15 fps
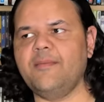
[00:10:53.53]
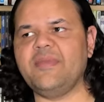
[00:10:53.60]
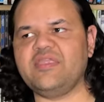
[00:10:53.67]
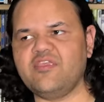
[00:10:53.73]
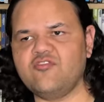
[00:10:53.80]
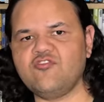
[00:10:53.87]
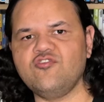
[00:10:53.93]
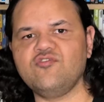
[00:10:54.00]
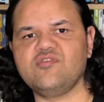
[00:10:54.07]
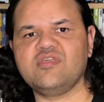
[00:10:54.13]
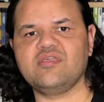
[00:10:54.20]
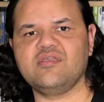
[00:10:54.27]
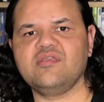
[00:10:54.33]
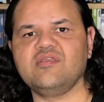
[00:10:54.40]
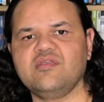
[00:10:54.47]
I mean, they do.
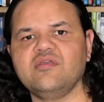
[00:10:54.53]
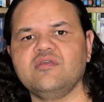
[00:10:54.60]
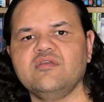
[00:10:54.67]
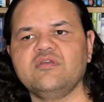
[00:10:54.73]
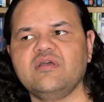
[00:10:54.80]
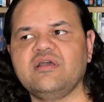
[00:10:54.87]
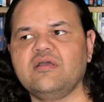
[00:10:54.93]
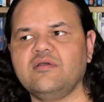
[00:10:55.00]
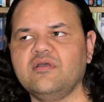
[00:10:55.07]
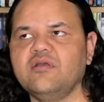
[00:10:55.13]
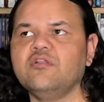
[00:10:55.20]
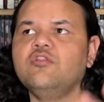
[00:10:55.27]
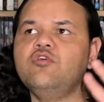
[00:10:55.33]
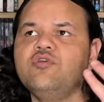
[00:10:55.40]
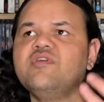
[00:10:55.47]

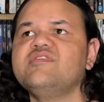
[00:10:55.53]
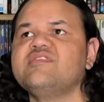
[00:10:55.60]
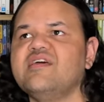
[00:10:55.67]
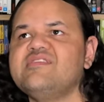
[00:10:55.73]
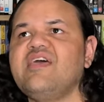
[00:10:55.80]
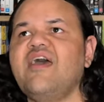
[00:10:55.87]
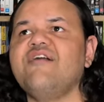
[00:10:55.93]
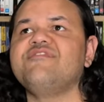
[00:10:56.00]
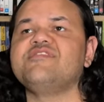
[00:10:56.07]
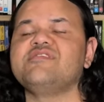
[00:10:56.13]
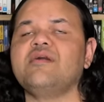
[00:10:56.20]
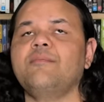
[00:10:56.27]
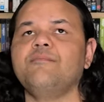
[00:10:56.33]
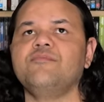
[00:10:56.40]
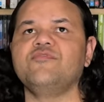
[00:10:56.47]
Lucas does have
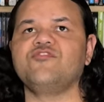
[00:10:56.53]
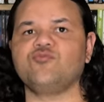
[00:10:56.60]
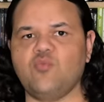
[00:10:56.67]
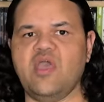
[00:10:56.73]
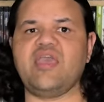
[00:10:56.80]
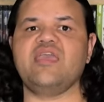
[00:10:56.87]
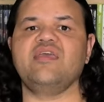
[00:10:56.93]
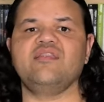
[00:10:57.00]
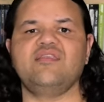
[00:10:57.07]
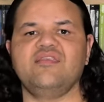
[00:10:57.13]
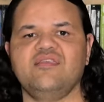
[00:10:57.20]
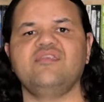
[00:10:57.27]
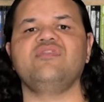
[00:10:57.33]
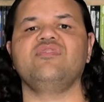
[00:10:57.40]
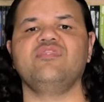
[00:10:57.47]
some sway
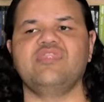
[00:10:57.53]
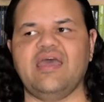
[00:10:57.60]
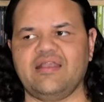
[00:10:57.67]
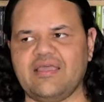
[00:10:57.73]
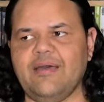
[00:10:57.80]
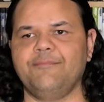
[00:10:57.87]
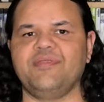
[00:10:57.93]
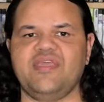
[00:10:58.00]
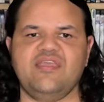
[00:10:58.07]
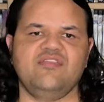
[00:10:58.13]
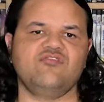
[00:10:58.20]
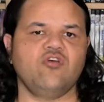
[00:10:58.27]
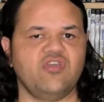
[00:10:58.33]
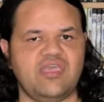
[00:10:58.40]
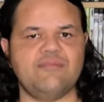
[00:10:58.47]
in that
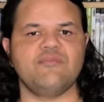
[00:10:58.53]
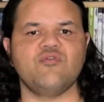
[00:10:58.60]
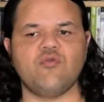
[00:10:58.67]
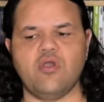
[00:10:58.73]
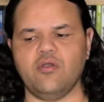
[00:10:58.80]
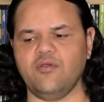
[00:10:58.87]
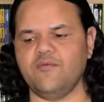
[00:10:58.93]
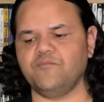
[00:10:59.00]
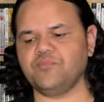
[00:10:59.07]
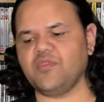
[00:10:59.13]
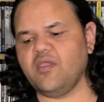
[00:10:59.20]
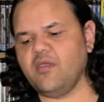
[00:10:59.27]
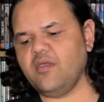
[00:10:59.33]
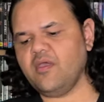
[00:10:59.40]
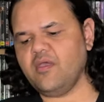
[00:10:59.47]
company, don't get me wrong.
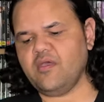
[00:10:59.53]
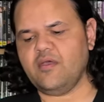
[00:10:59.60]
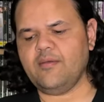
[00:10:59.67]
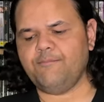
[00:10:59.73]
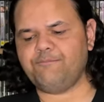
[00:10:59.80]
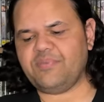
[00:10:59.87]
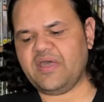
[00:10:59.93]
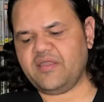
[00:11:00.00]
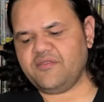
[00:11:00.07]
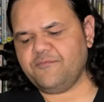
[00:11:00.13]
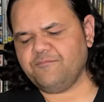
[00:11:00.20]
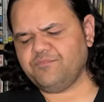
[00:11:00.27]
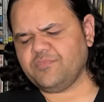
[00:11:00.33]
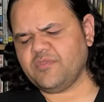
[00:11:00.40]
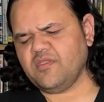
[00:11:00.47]
But
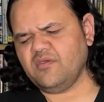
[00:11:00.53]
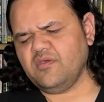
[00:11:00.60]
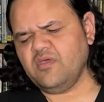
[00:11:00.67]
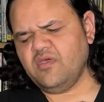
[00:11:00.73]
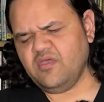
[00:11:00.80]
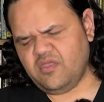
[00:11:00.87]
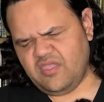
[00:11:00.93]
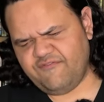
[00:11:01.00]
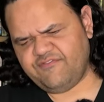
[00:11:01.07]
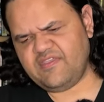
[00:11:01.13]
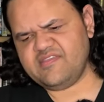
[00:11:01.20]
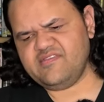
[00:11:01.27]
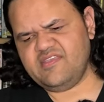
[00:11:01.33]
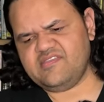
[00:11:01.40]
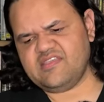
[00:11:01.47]
if
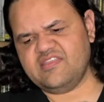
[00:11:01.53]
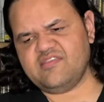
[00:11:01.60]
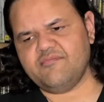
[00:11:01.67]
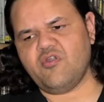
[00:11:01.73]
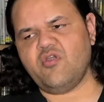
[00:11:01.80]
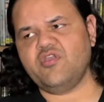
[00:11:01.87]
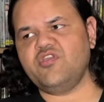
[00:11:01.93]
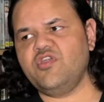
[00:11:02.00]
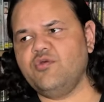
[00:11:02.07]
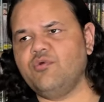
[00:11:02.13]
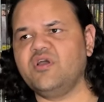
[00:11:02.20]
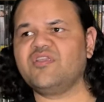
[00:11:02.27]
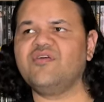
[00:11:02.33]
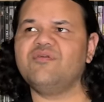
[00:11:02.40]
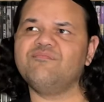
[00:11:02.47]
Disney said tomorrow, you know
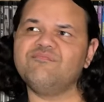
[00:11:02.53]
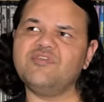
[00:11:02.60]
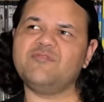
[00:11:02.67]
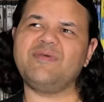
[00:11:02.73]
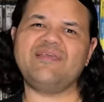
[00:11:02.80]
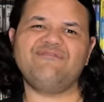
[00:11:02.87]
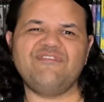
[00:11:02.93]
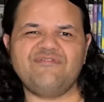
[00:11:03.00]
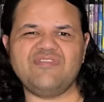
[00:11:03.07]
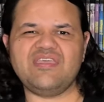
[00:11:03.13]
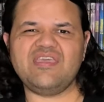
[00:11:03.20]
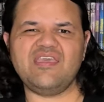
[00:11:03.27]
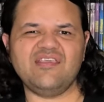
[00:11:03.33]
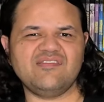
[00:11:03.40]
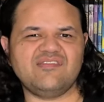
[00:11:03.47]
what, it's been fifty
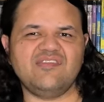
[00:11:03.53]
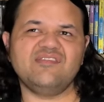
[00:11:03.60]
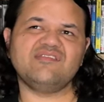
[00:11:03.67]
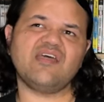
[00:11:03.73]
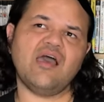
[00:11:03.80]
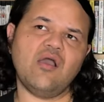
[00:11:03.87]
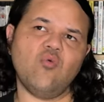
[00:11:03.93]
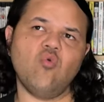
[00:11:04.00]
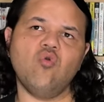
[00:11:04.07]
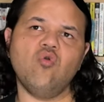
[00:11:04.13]
years since Star